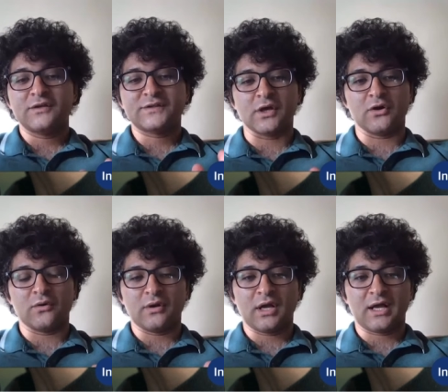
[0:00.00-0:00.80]

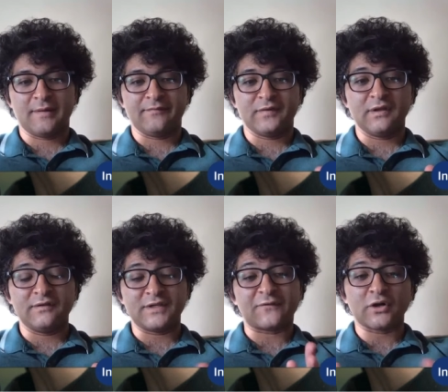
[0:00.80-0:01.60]
So
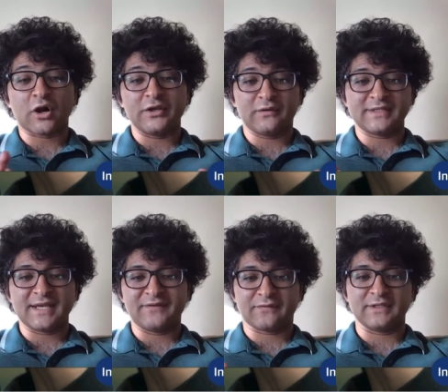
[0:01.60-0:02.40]
different art units
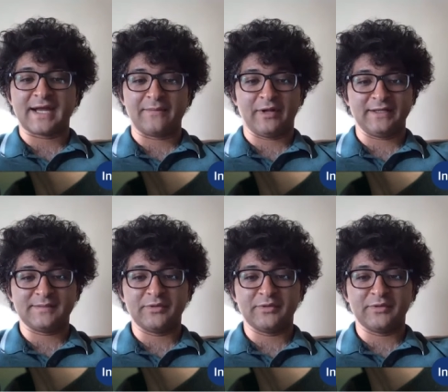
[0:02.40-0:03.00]
have different timelines,